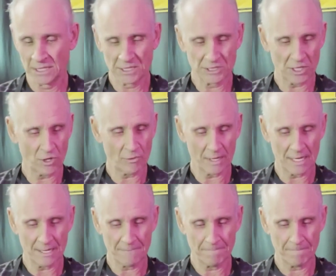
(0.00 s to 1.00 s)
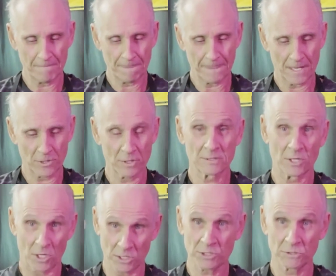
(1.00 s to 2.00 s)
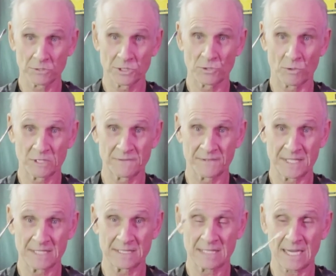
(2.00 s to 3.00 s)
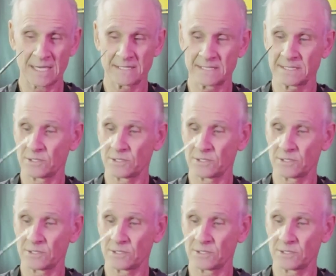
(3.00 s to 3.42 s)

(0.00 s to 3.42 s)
So a good also source for these tiny,